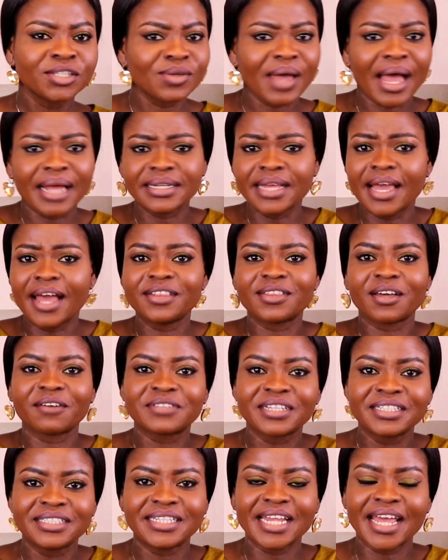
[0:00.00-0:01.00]
So at the end
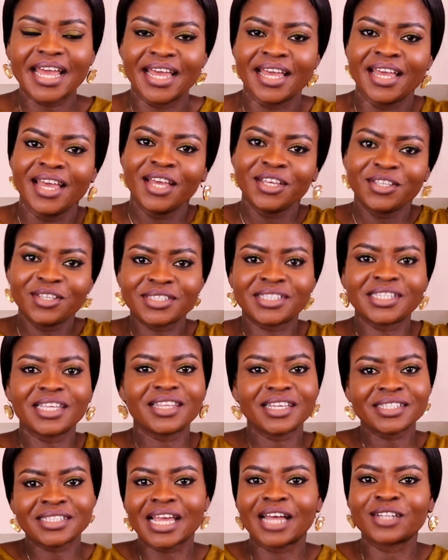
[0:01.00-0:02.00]
of the day, you see,
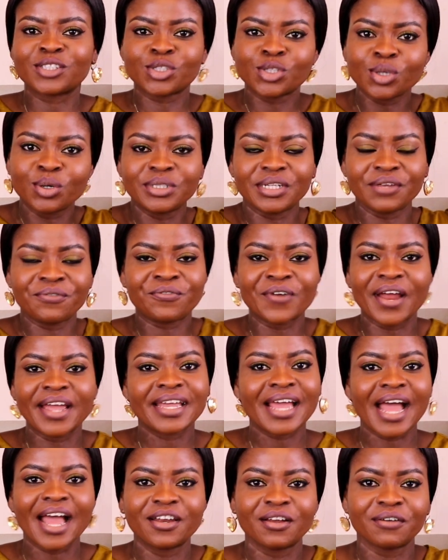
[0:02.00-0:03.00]
these are two
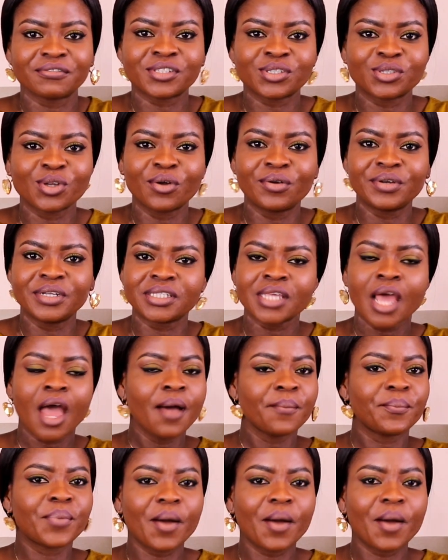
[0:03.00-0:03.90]
different kind of stories.